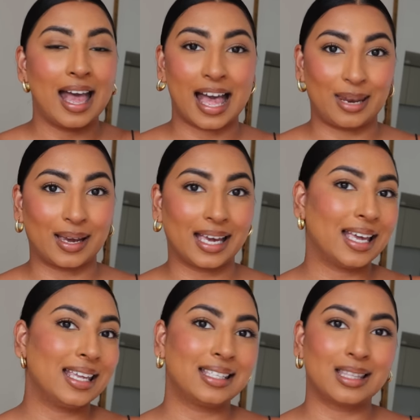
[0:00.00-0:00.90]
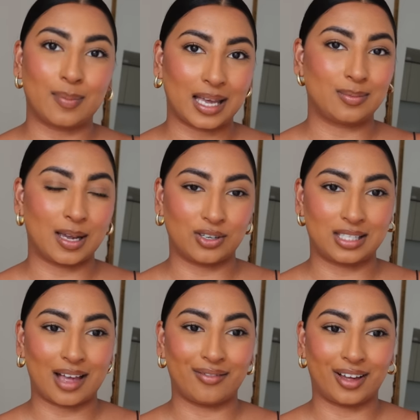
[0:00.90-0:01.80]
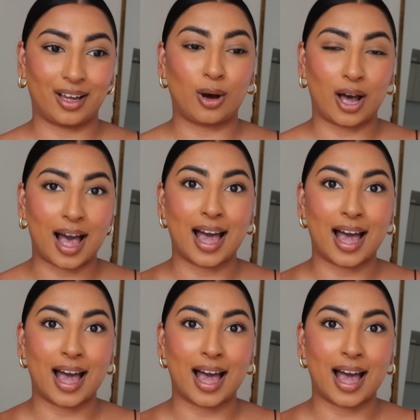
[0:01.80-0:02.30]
Anyway, it is the best mattress ever.